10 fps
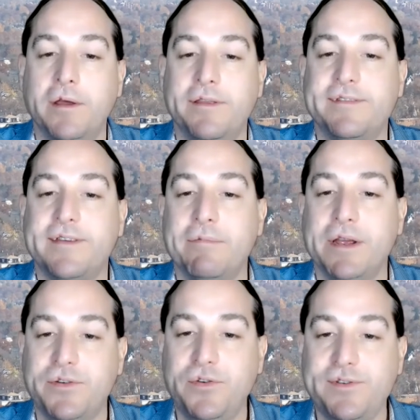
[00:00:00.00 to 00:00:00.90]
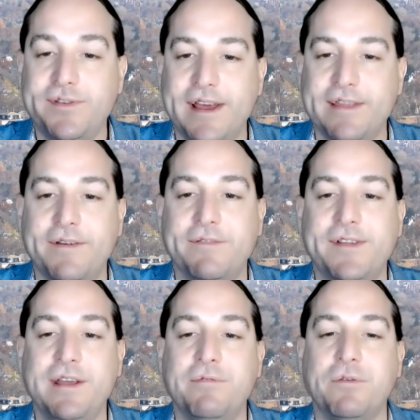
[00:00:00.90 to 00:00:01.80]
This coming Tuesday, the
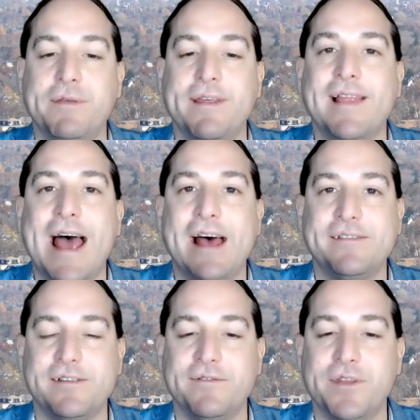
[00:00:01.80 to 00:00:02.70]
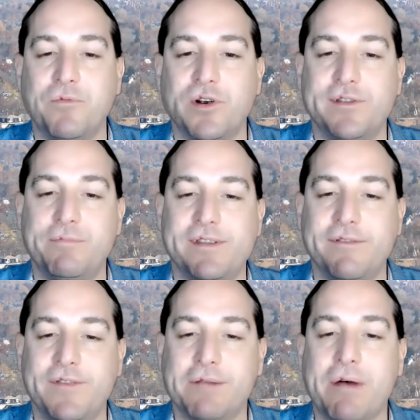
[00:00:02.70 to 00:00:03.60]
15th, will be the last of the
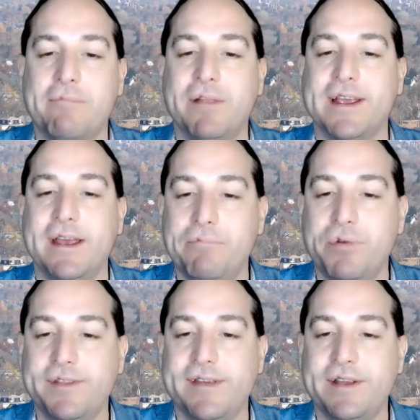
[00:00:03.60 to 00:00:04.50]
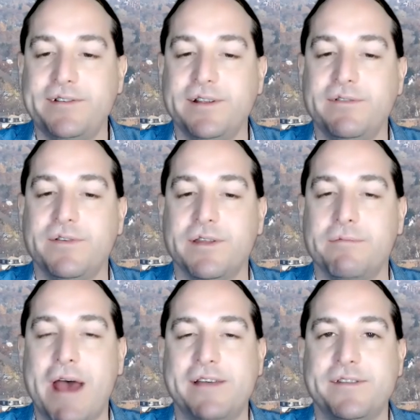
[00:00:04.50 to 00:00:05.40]
ward-specific public input sessions for the
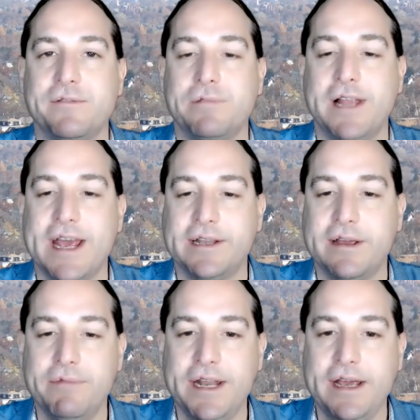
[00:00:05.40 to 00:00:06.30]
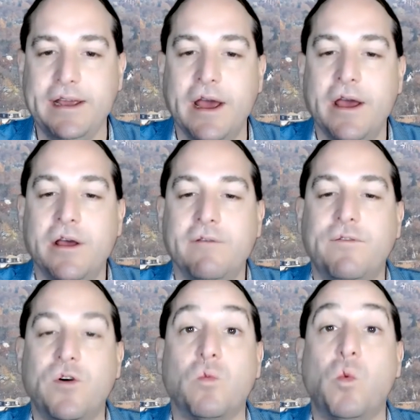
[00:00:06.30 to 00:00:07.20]
Master Plan Committee
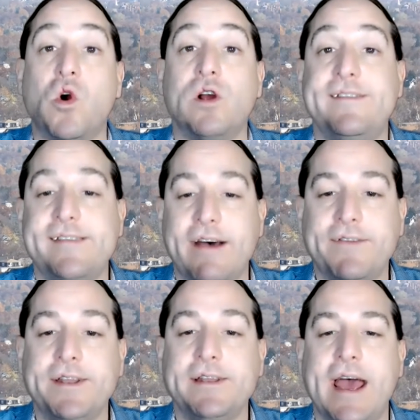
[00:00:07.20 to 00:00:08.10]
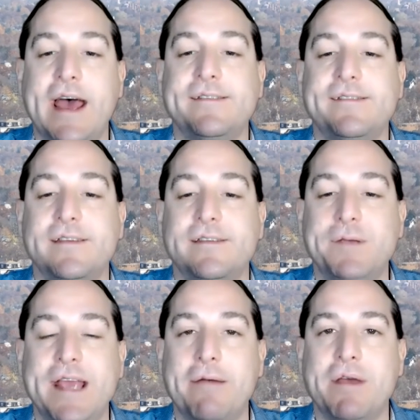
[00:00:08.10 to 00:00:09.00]
for Ward 7 at 6
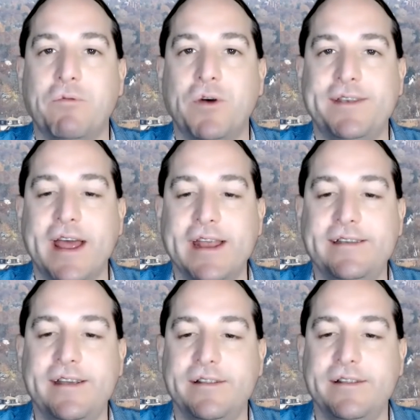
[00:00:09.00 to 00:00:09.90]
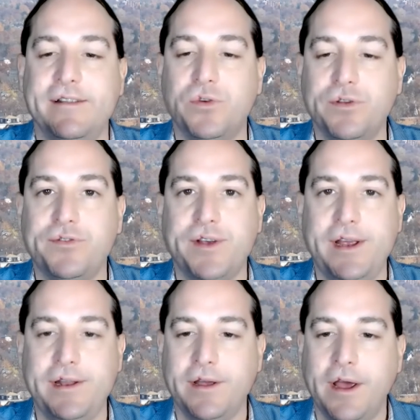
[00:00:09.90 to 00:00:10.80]
p.m. at 119 School
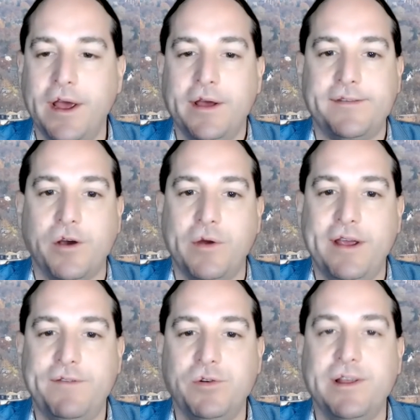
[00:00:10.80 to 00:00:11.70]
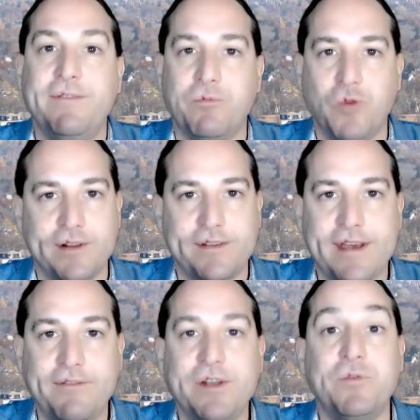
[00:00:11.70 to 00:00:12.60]
Street. So if you live in Ward
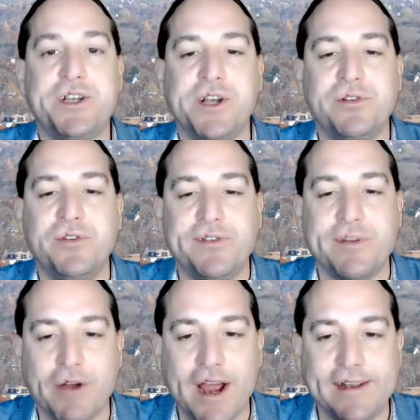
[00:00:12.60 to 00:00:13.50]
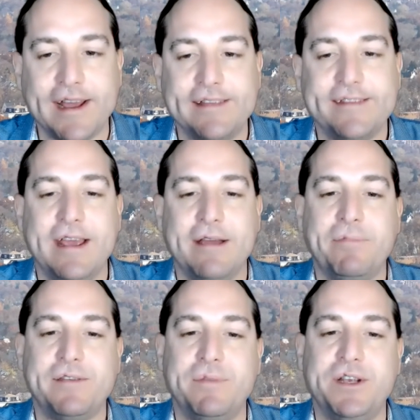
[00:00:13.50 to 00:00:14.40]
7, which includes the Brandeis
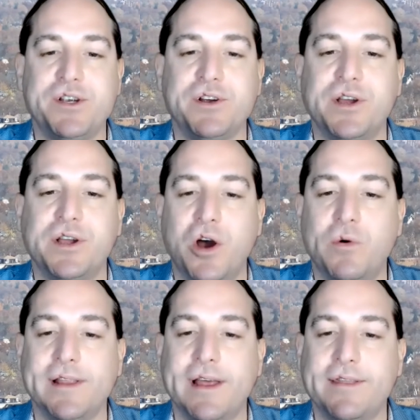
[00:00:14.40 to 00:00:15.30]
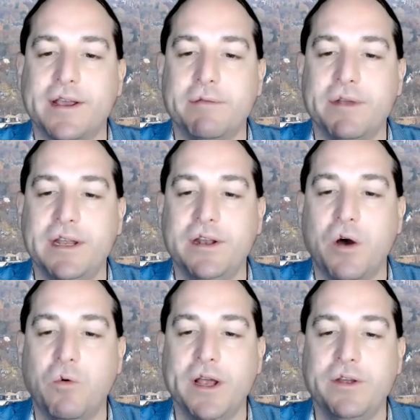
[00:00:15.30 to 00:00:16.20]
campus, be sure to go and let the committee
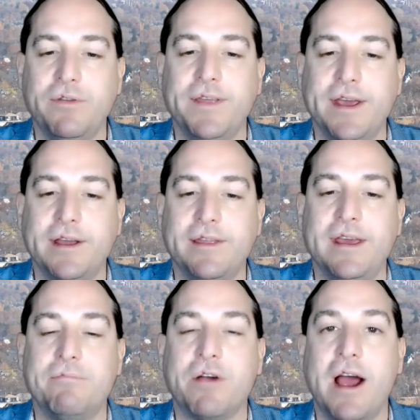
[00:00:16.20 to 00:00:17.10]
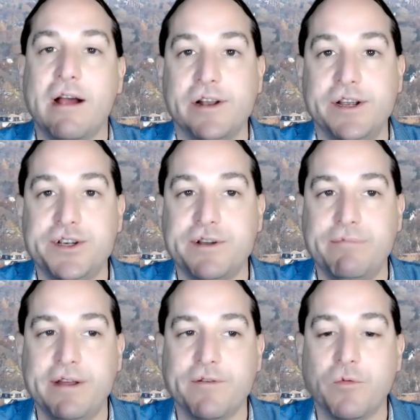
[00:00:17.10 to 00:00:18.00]
know what you think the priority should
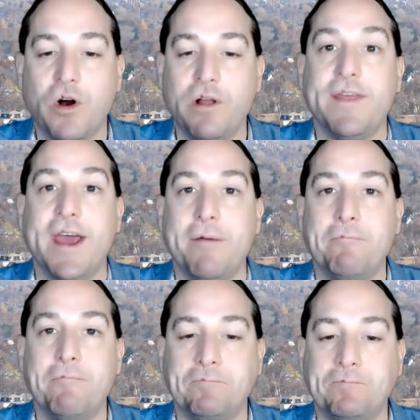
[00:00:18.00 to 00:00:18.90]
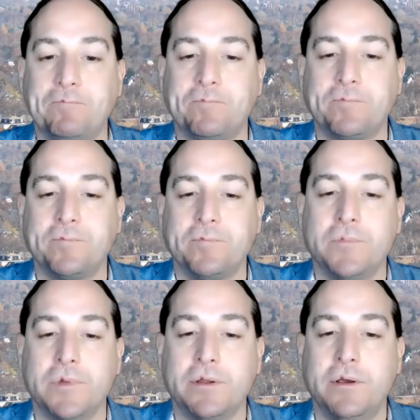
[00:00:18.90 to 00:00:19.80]
be for Waltham.
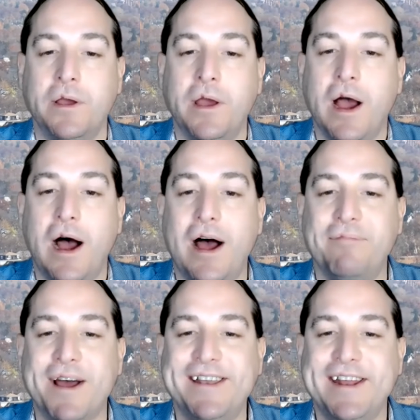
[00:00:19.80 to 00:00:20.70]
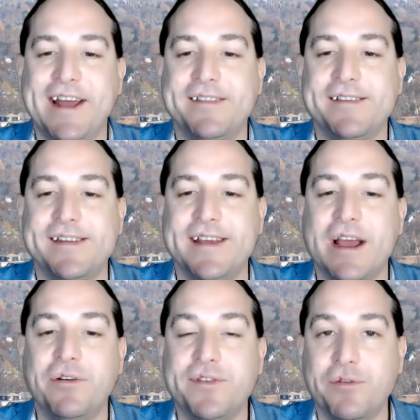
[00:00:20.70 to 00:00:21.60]
On Monday night, the City
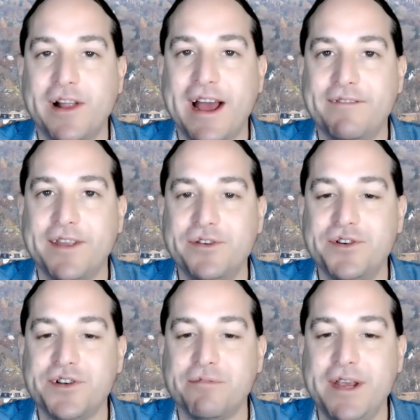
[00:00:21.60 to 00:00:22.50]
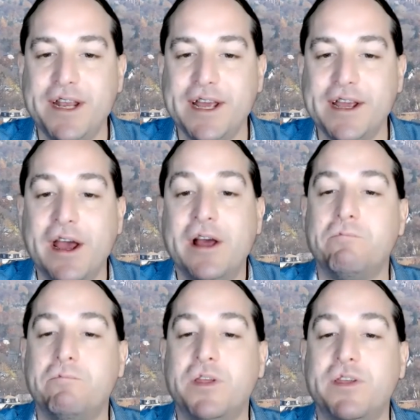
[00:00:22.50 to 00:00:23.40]
Council will have their usual meeting.
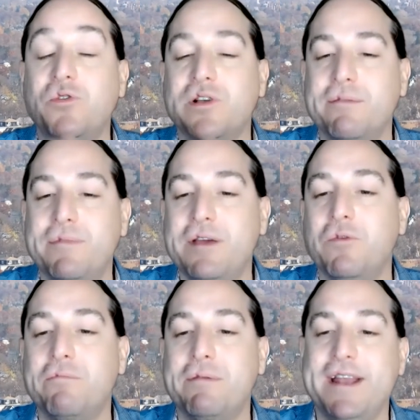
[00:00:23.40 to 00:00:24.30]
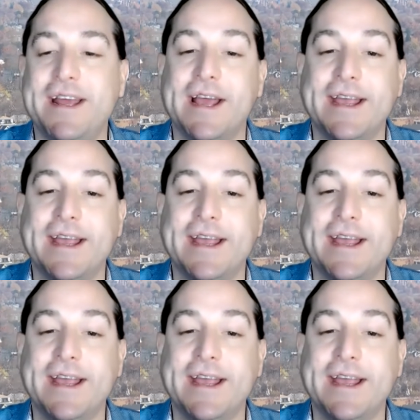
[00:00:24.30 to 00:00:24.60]
The School Committee will be meeting